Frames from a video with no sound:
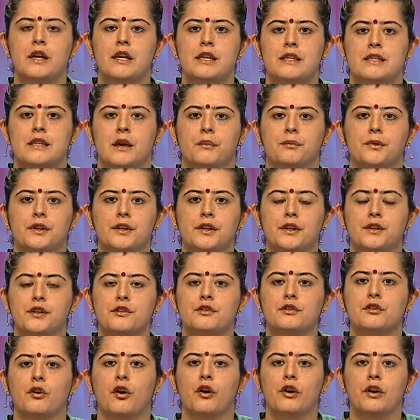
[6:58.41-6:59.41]
something that is
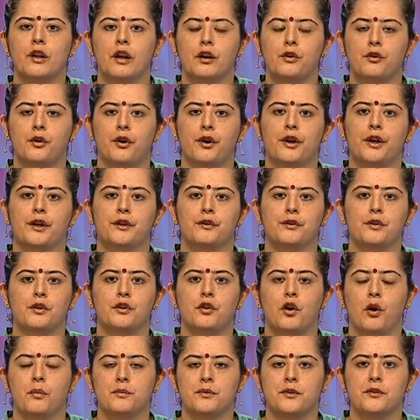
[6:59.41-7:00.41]
not according to the
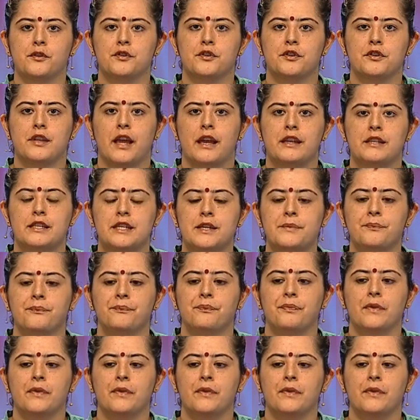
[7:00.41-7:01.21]
norms of the society.